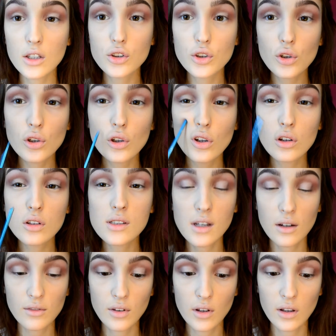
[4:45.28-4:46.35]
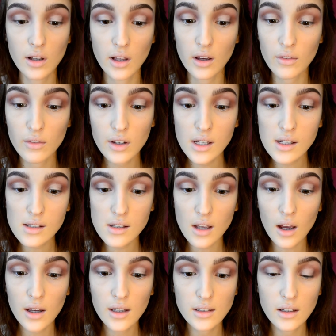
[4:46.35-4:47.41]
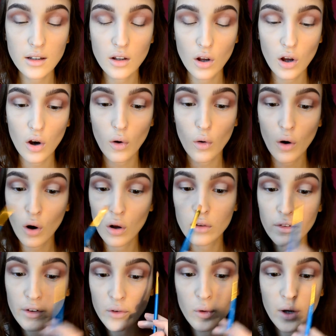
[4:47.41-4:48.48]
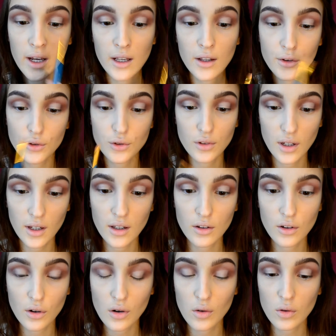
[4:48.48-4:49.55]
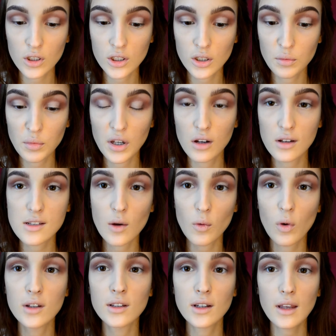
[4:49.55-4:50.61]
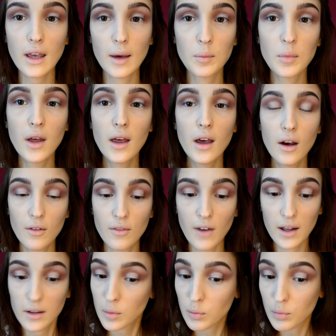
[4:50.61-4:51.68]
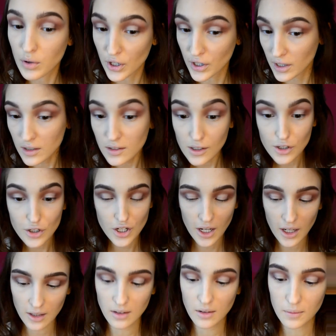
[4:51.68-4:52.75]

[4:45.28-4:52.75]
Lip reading: should look something like this. I didn't go all the way into the inner corner because I want to keep that burgundy shade.